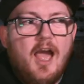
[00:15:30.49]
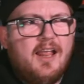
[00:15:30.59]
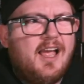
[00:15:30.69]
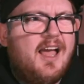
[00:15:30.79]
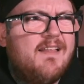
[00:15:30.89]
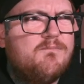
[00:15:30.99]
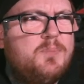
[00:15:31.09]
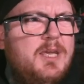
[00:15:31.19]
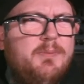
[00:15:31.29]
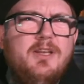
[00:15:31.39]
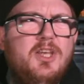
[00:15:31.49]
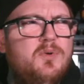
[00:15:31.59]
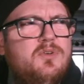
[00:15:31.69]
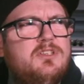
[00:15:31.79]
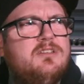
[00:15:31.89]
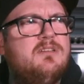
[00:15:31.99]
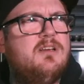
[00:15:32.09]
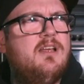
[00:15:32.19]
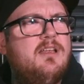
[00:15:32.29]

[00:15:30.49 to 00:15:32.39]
like people use,